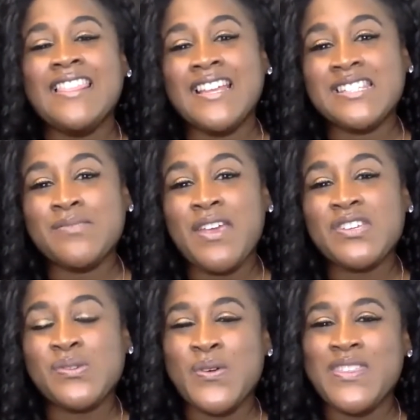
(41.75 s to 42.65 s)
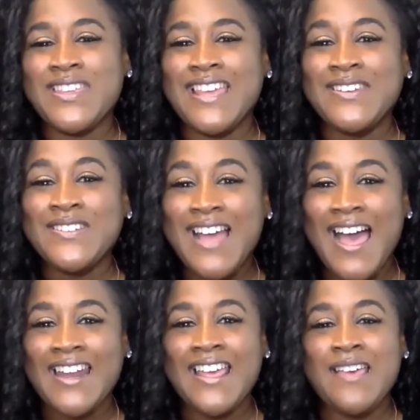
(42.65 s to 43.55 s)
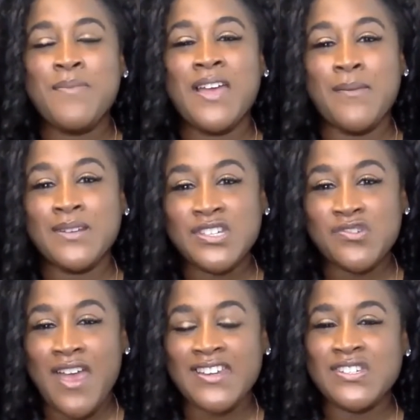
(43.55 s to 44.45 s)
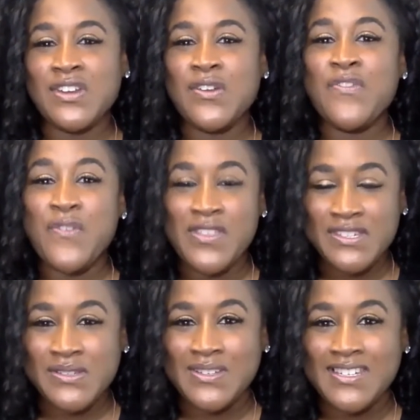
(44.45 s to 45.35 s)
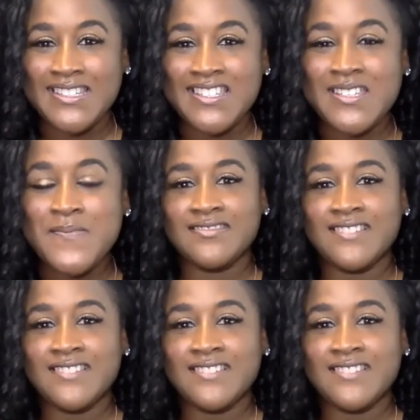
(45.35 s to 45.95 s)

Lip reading: let's make sure that they do not become a distraction for the students.